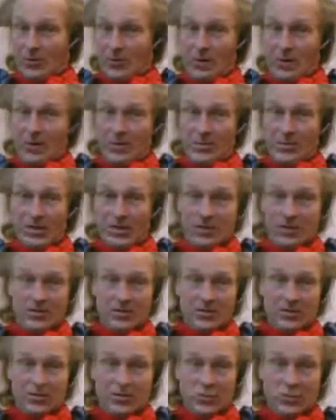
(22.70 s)
Quaker meeting
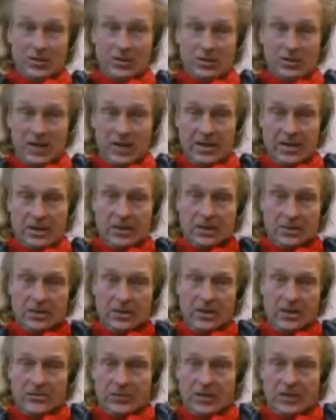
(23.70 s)
this morning. Silence.
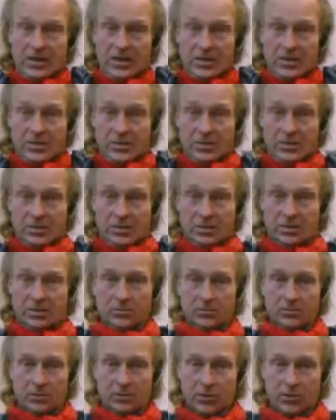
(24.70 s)
I love silence.
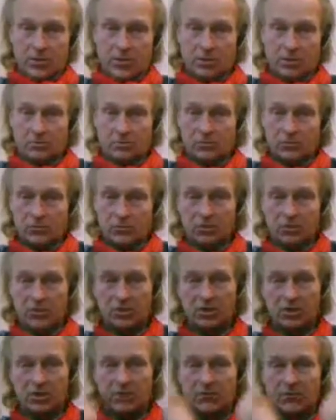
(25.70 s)
Truly. You
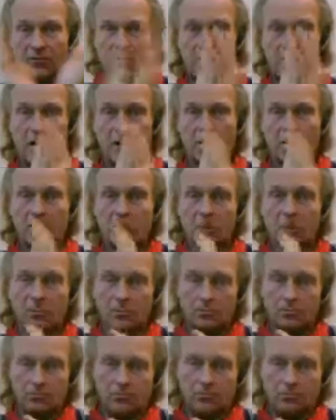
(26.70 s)
just sit for an hour,
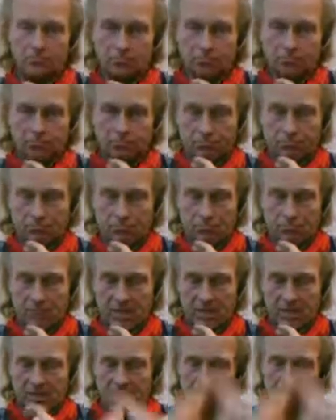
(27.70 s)

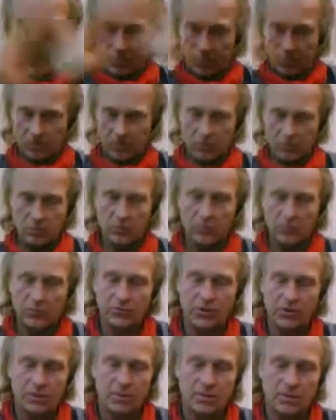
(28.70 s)
and if someone is
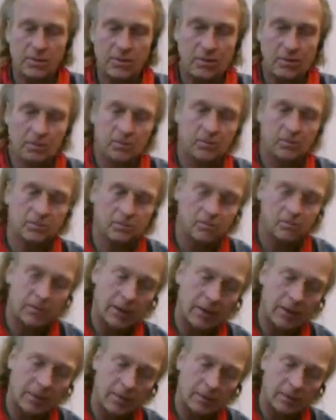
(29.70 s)
moved, they speak.
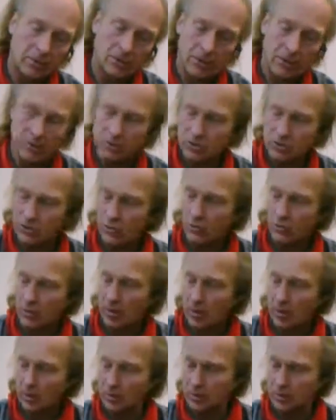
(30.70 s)
Anyway, because I was new
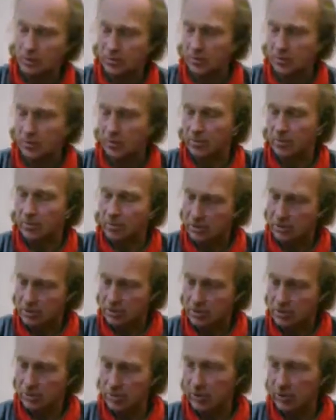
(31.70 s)
there, I wouldn't speak, but
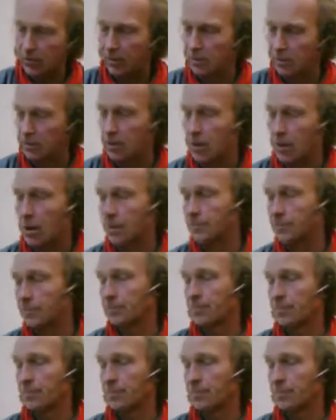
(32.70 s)
this is what I wrote down.